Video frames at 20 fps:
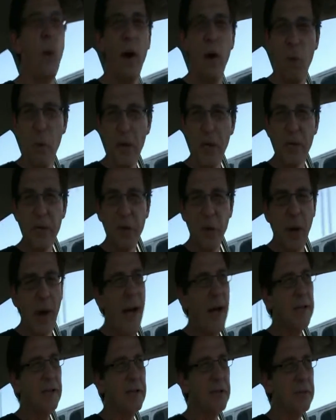where we
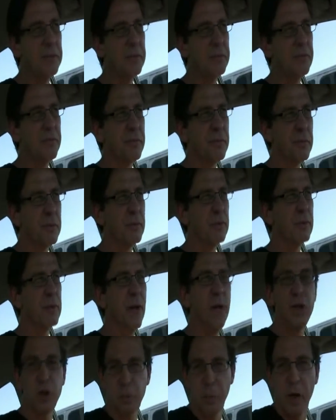attract
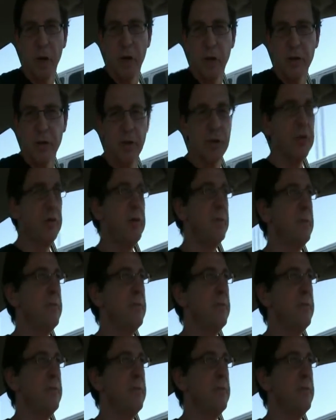experiences.